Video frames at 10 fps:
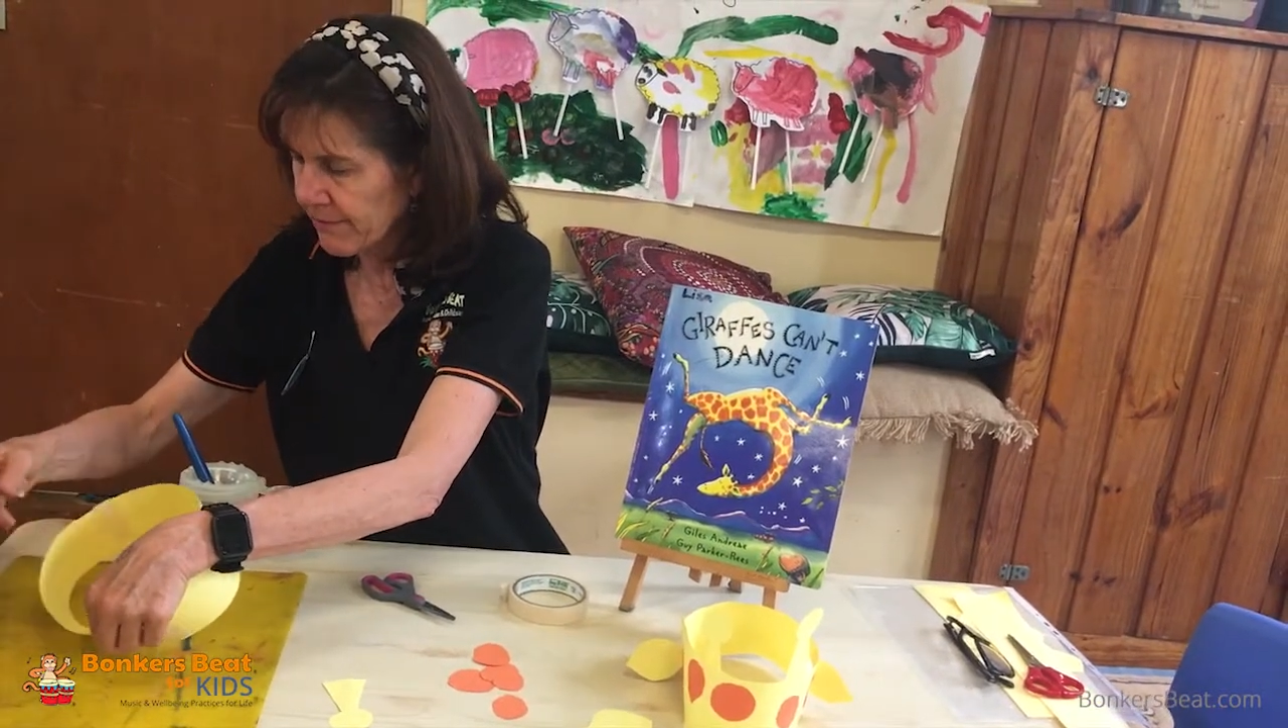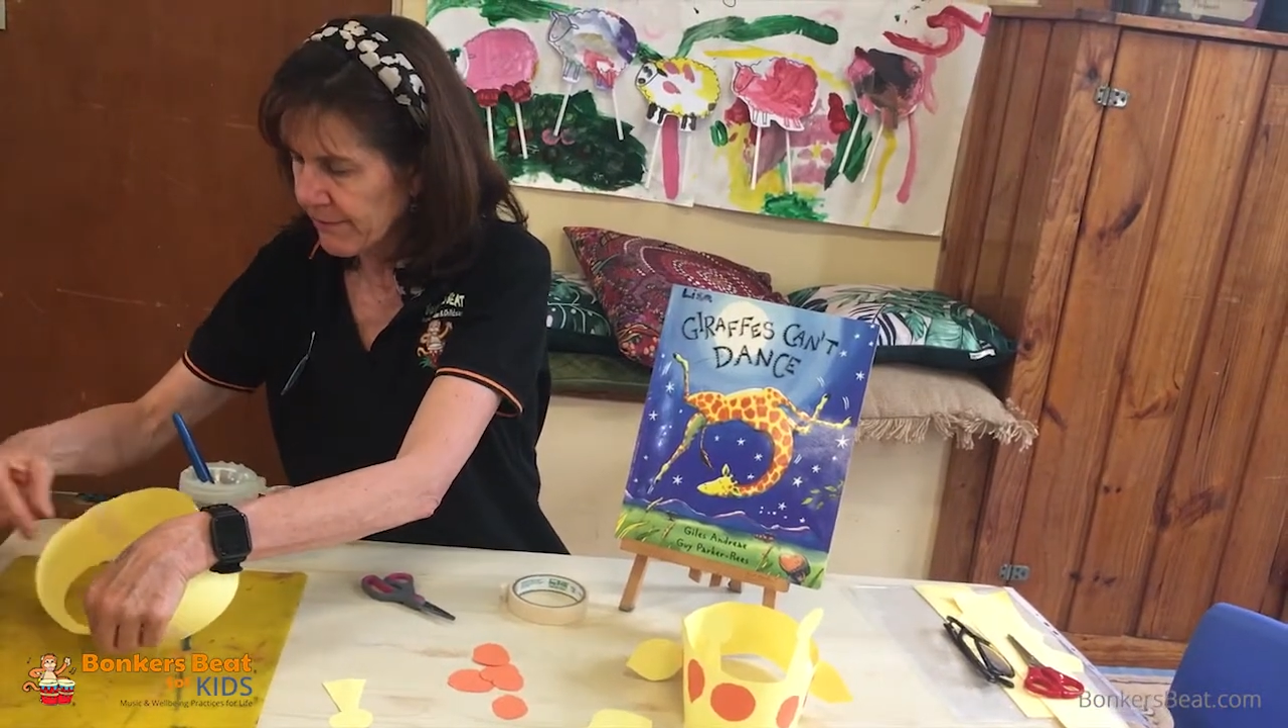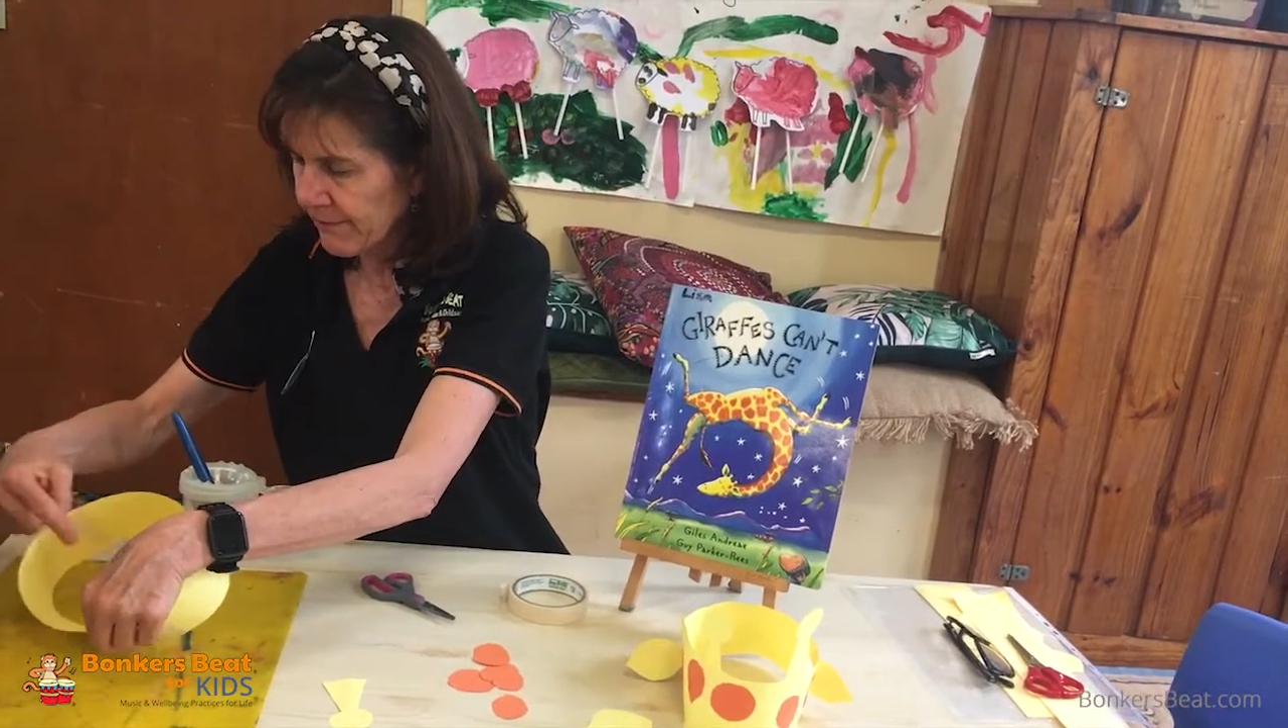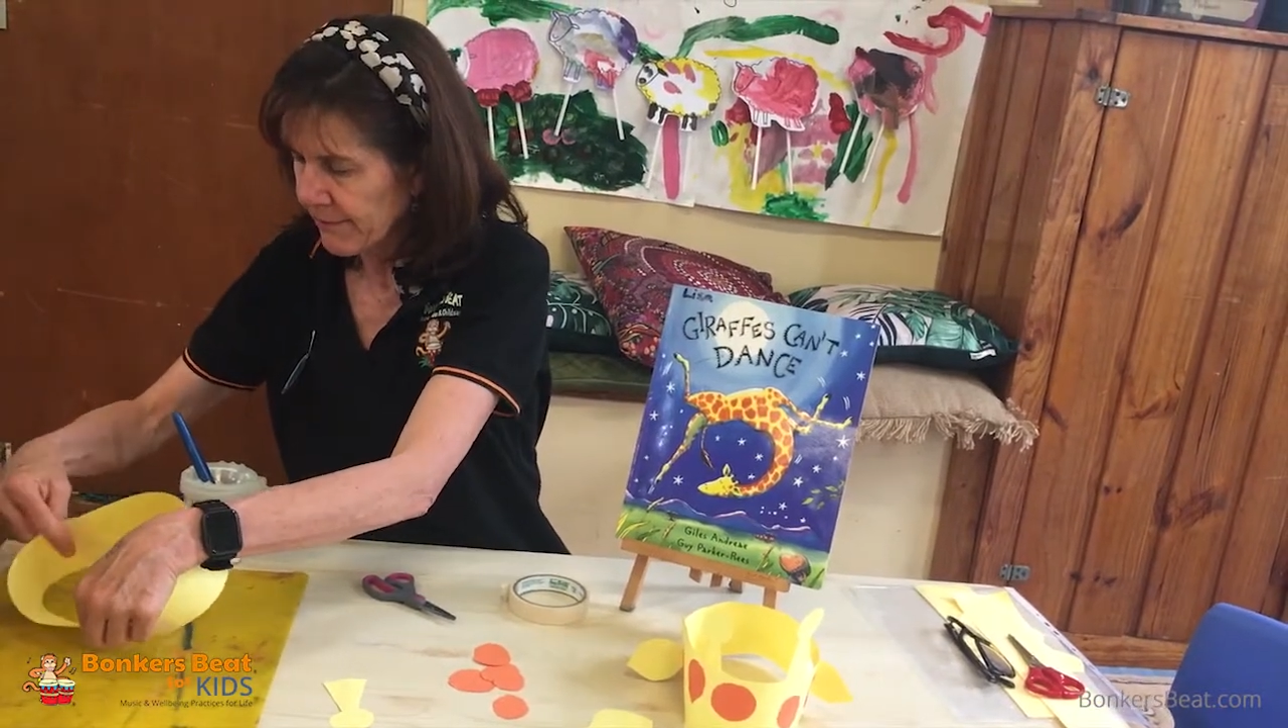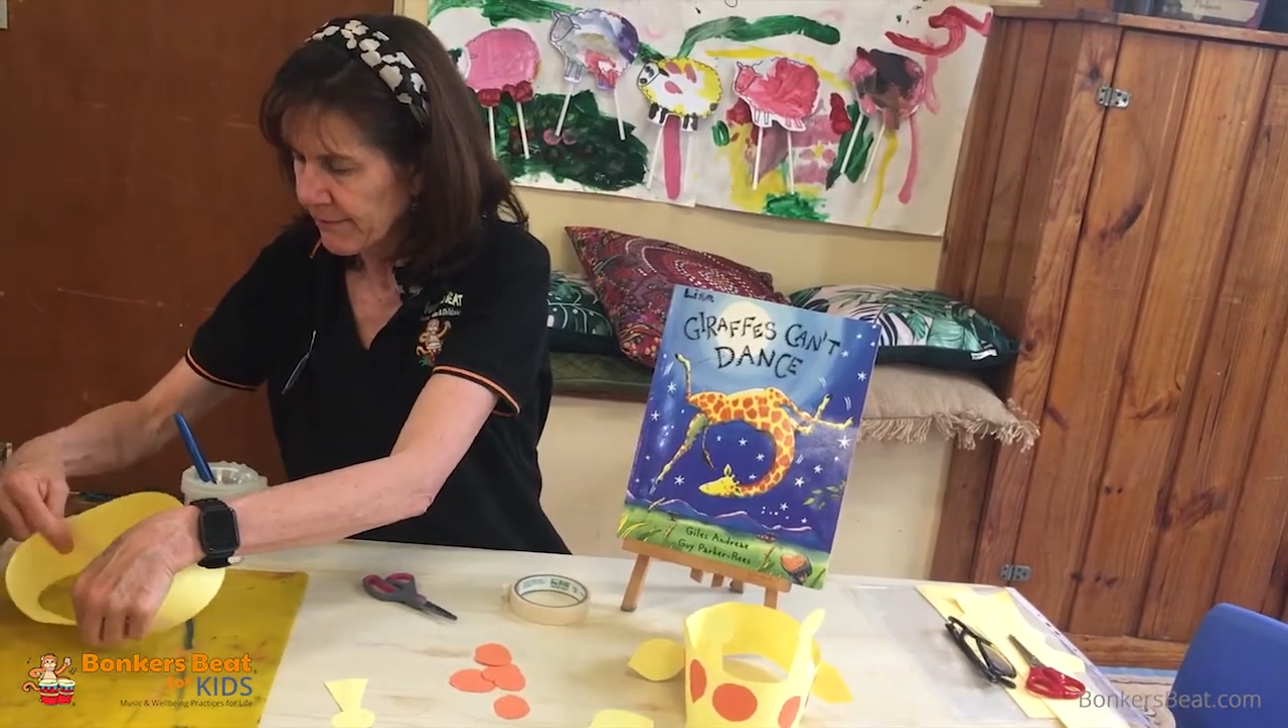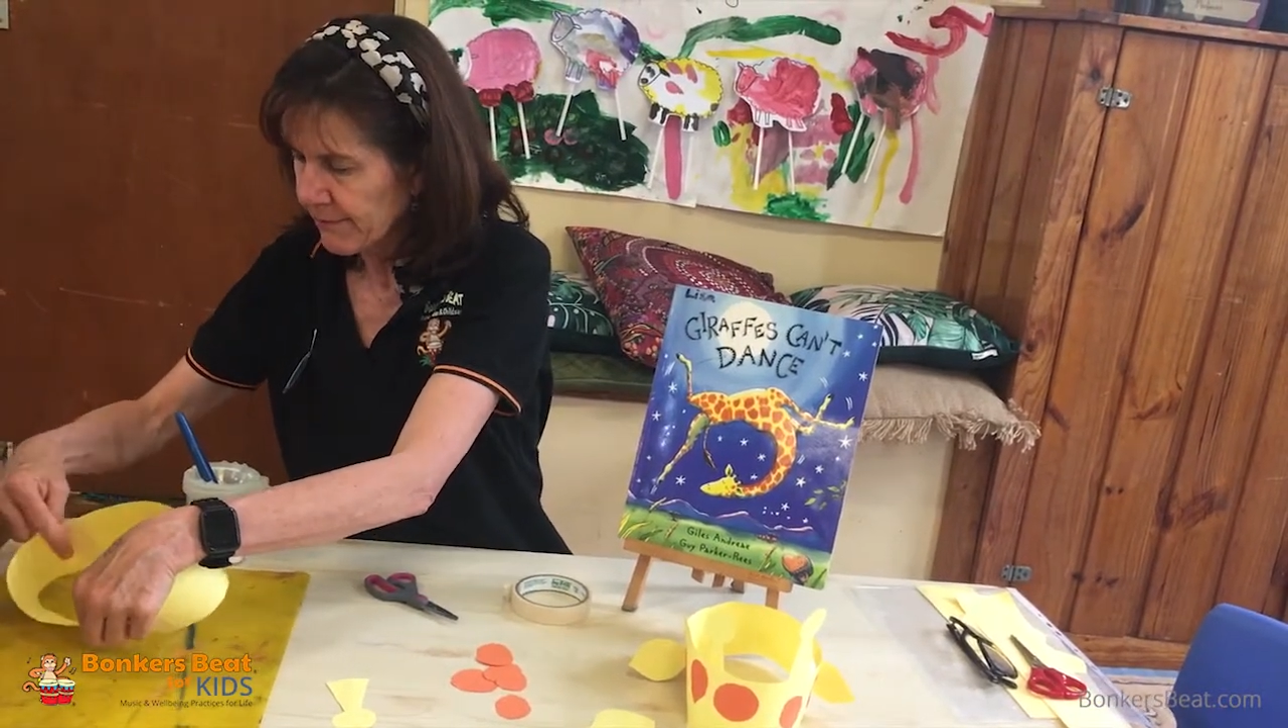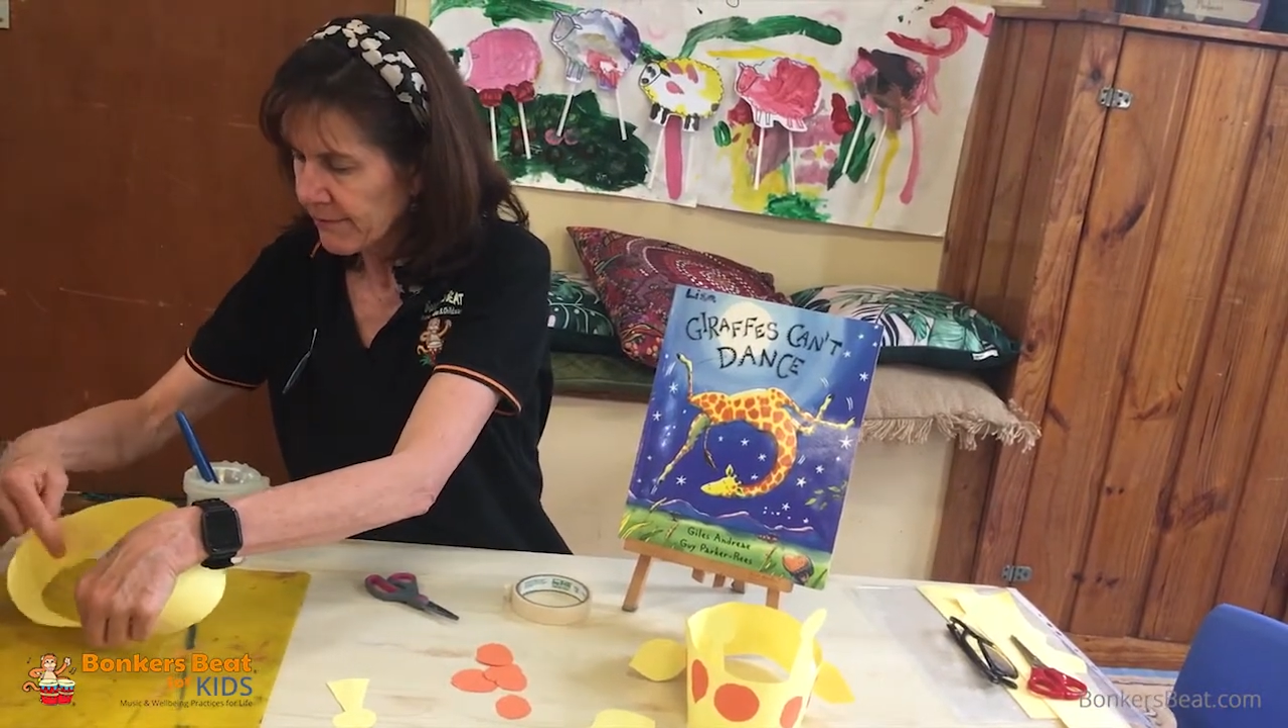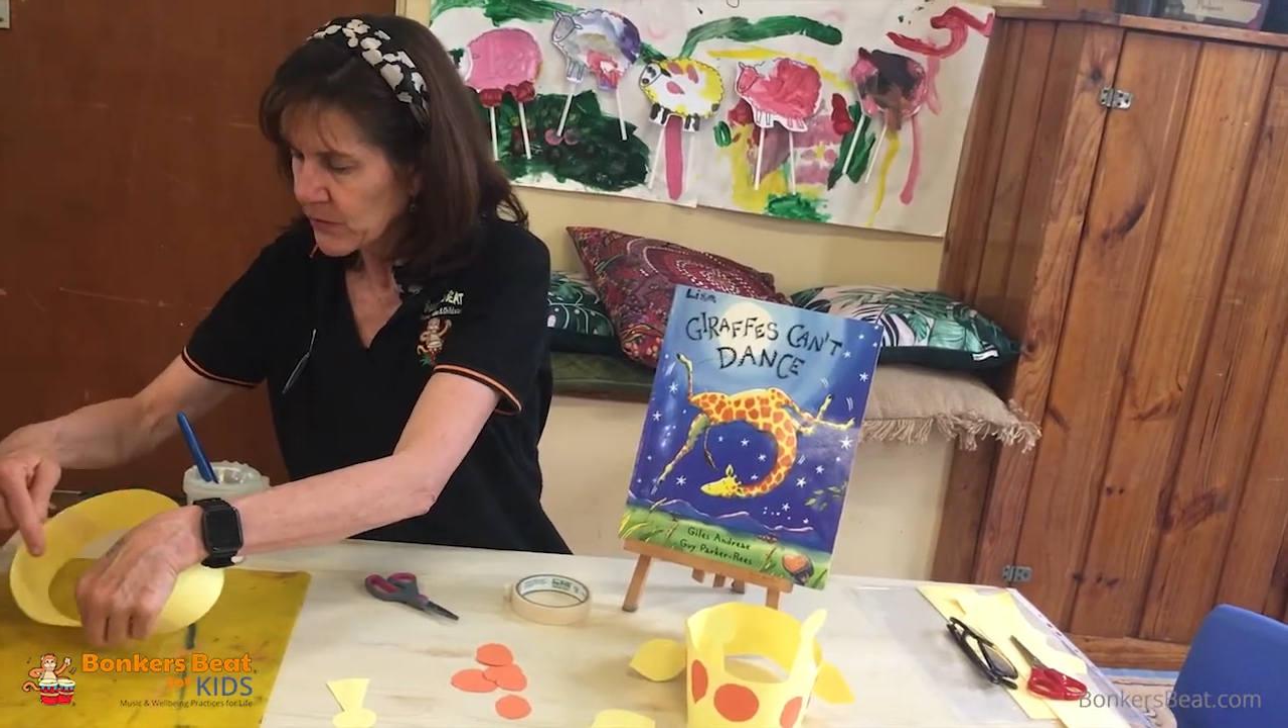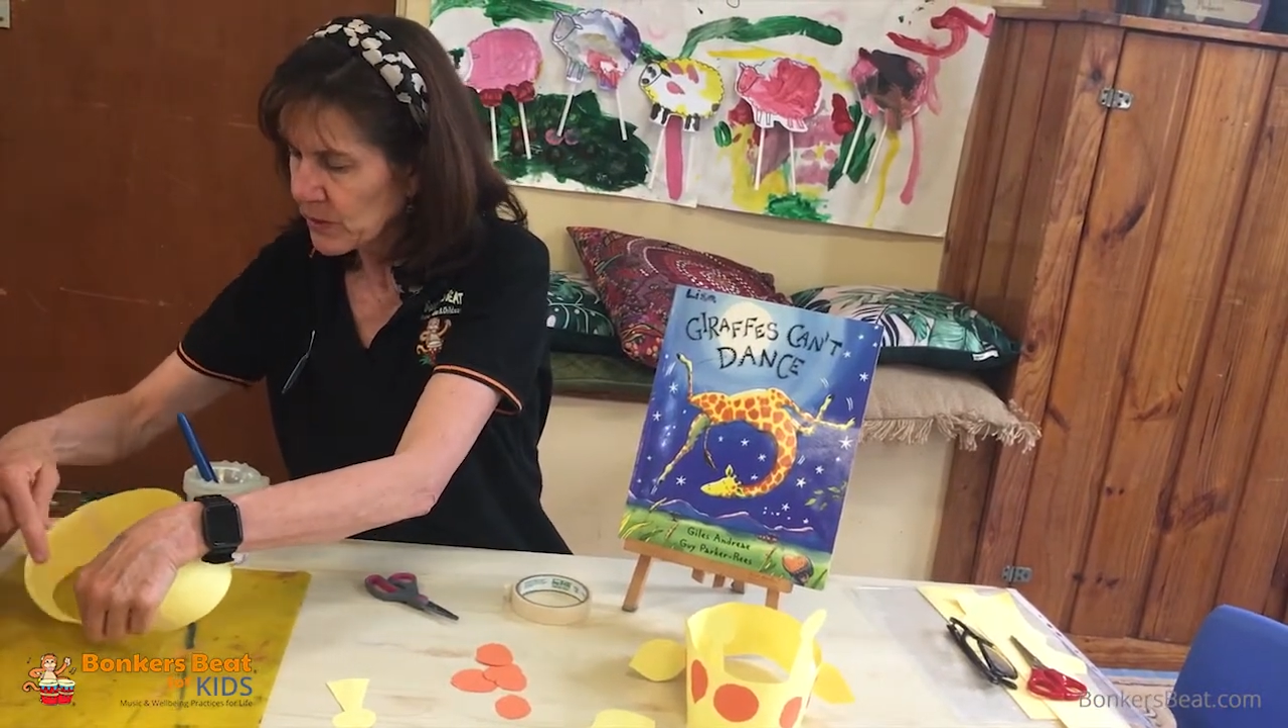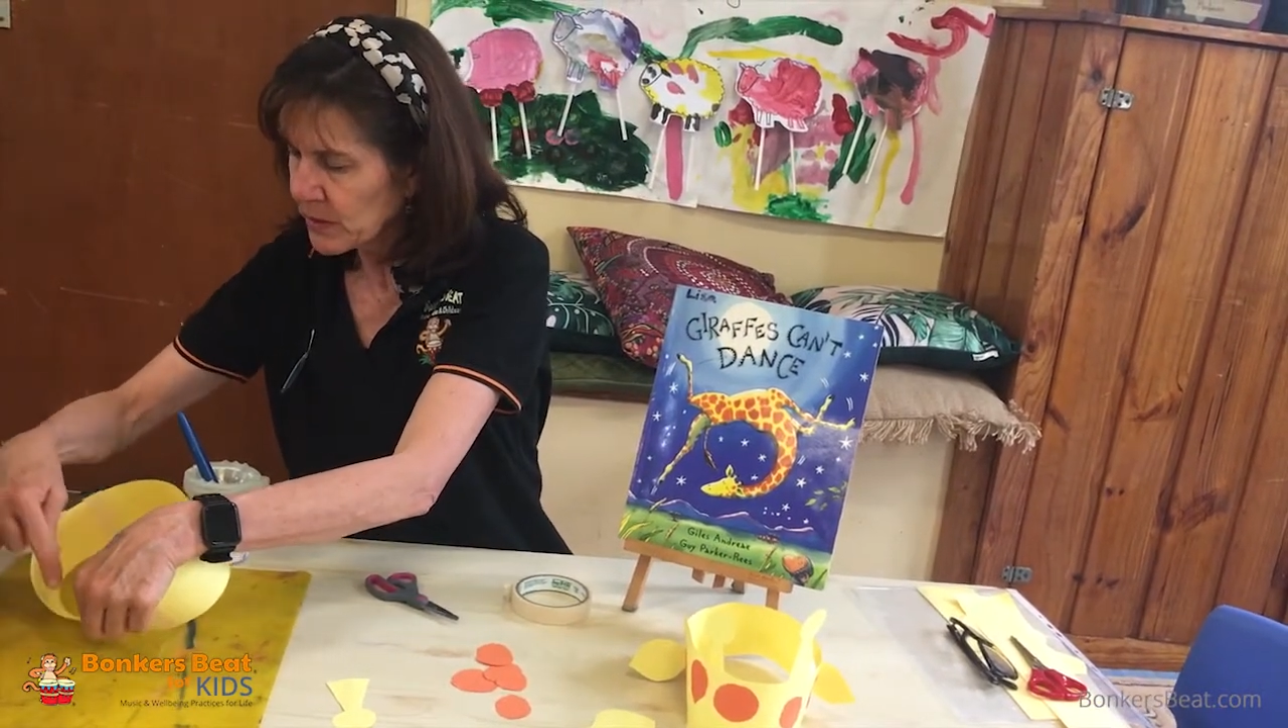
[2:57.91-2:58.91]
Do
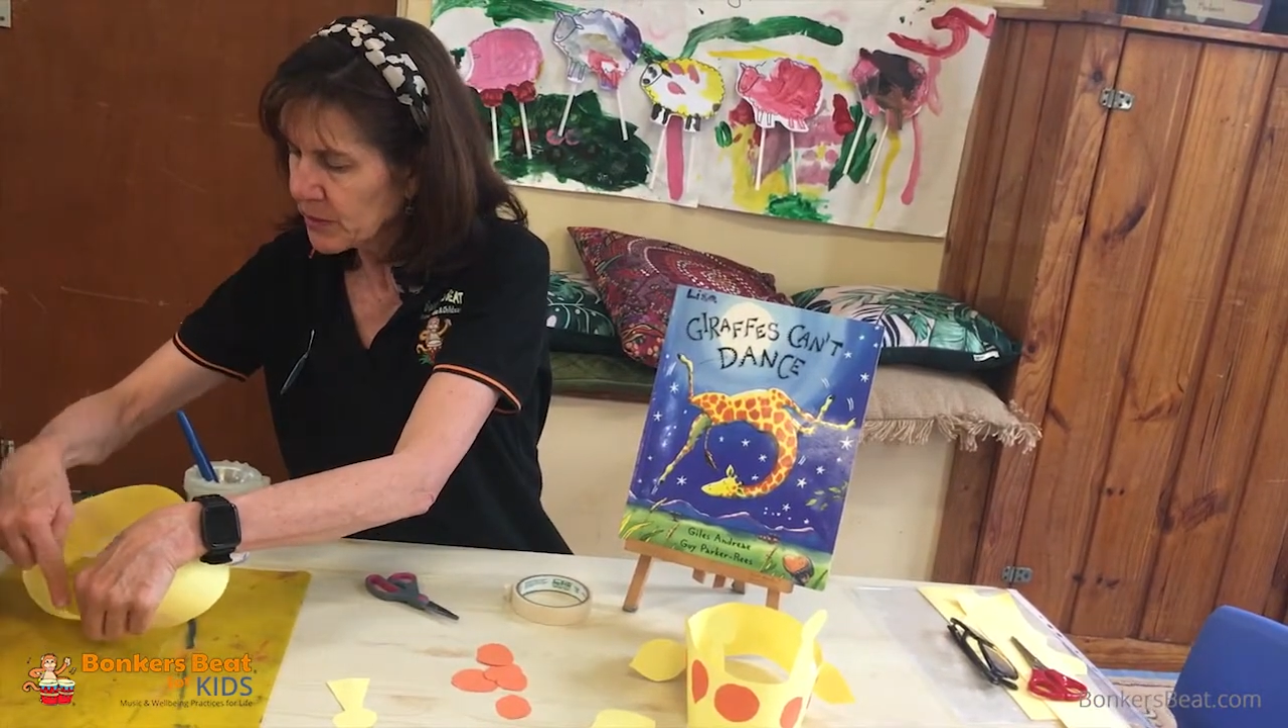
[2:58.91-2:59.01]
you